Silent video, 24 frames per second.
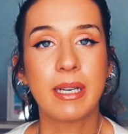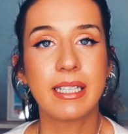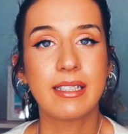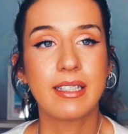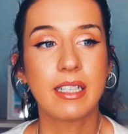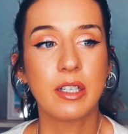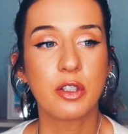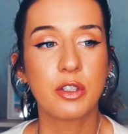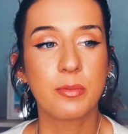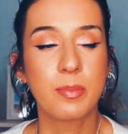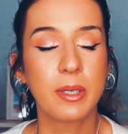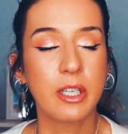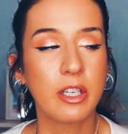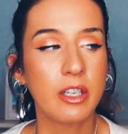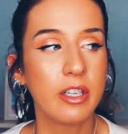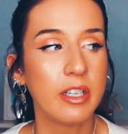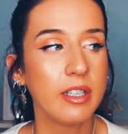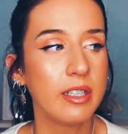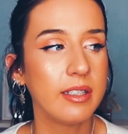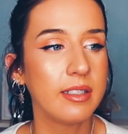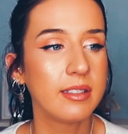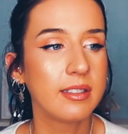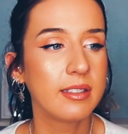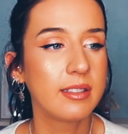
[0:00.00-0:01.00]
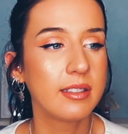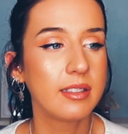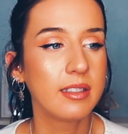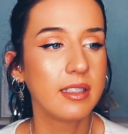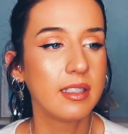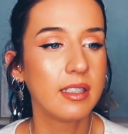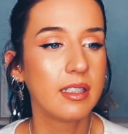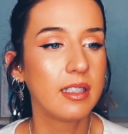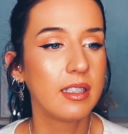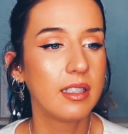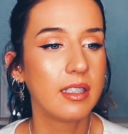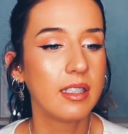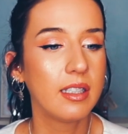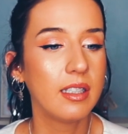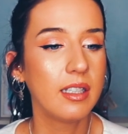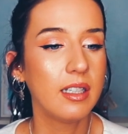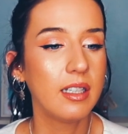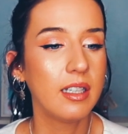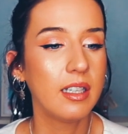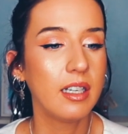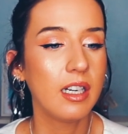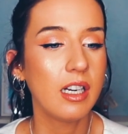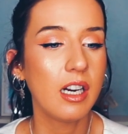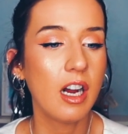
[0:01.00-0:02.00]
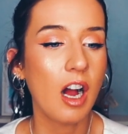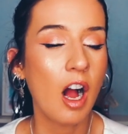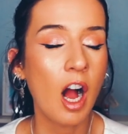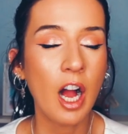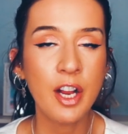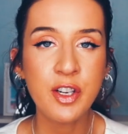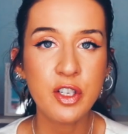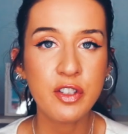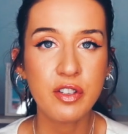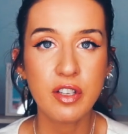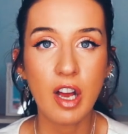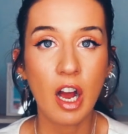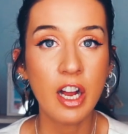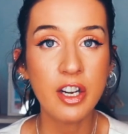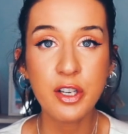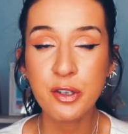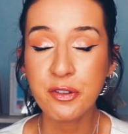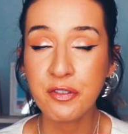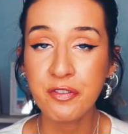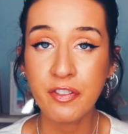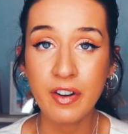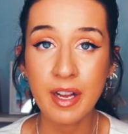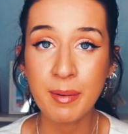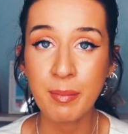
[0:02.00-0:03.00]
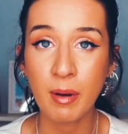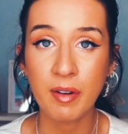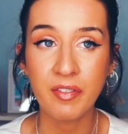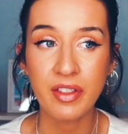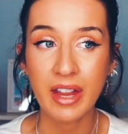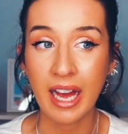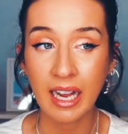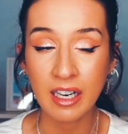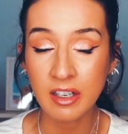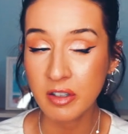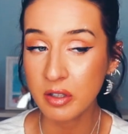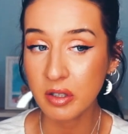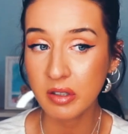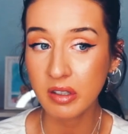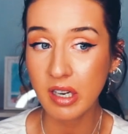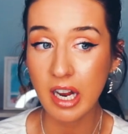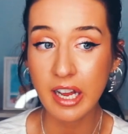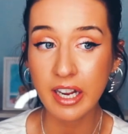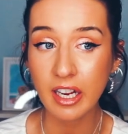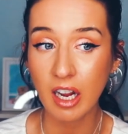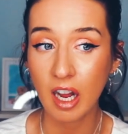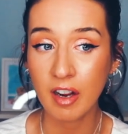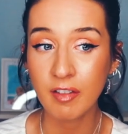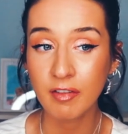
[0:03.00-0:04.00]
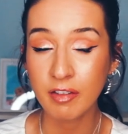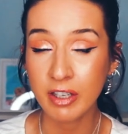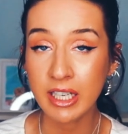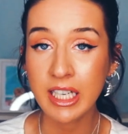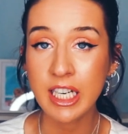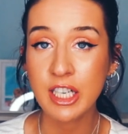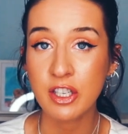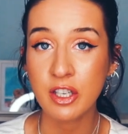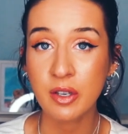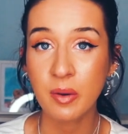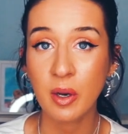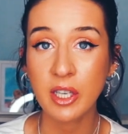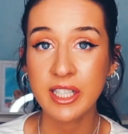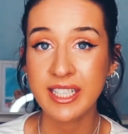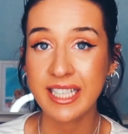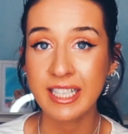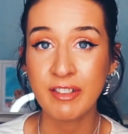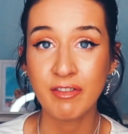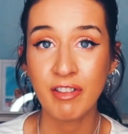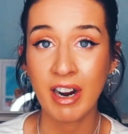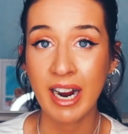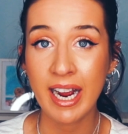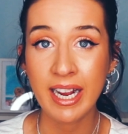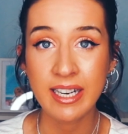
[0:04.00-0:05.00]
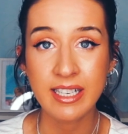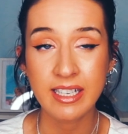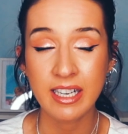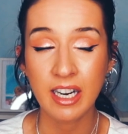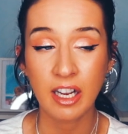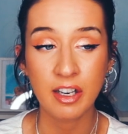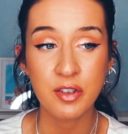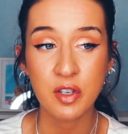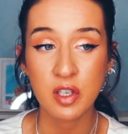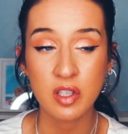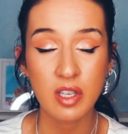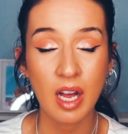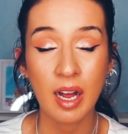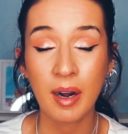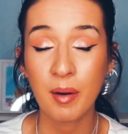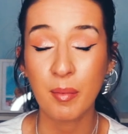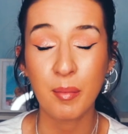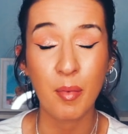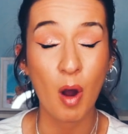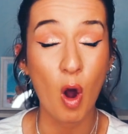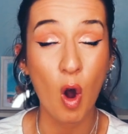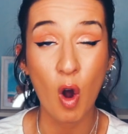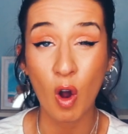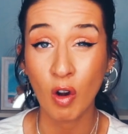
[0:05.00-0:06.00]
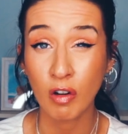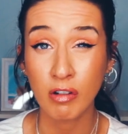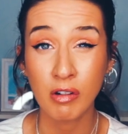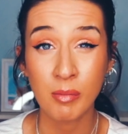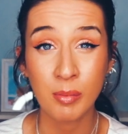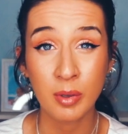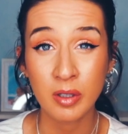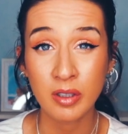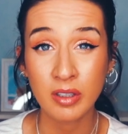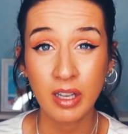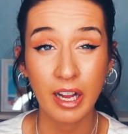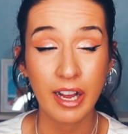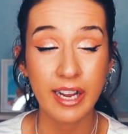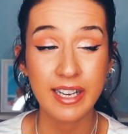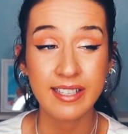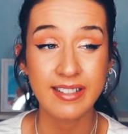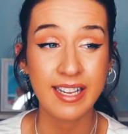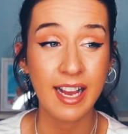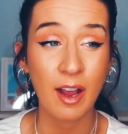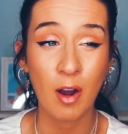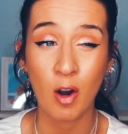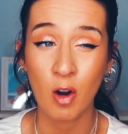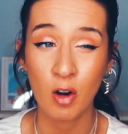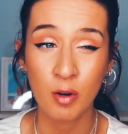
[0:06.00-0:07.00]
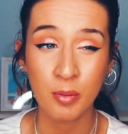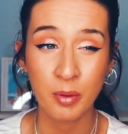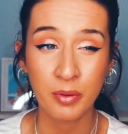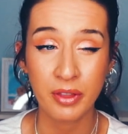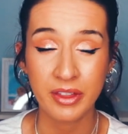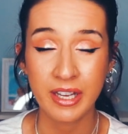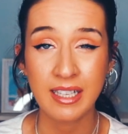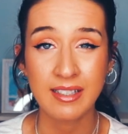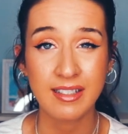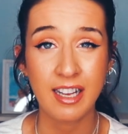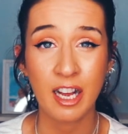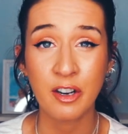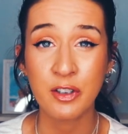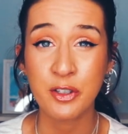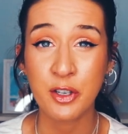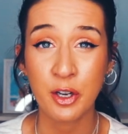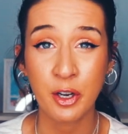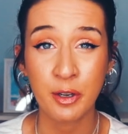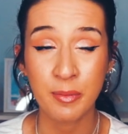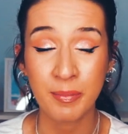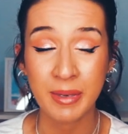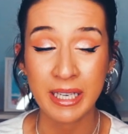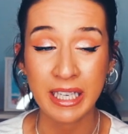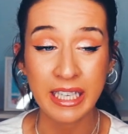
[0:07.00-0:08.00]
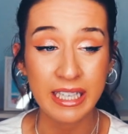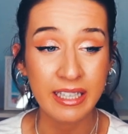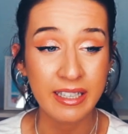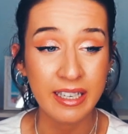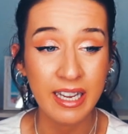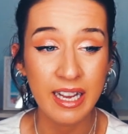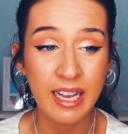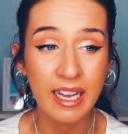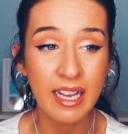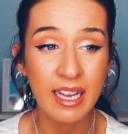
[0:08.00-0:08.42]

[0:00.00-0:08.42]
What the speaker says: skills, because I just flip off the handle. Like, I really do. I see red and I'm horrible. Like, I say horrible things that I don't mean,